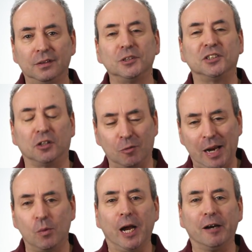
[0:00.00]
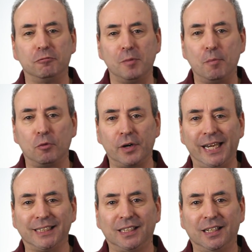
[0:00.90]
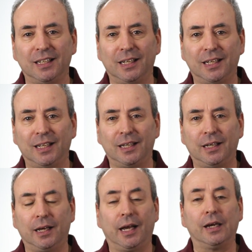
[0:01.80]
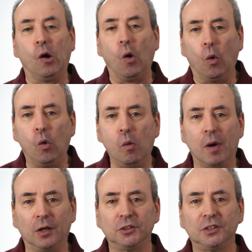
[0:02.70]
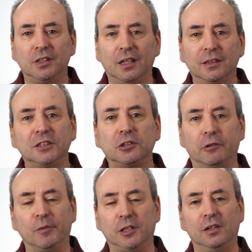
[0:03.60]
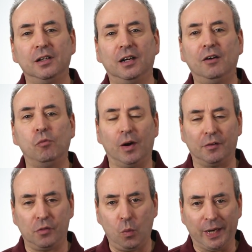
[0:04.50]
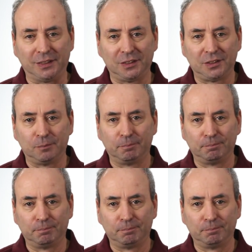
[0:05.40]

which is a great way of remembering it and almost a description of one of the wastes.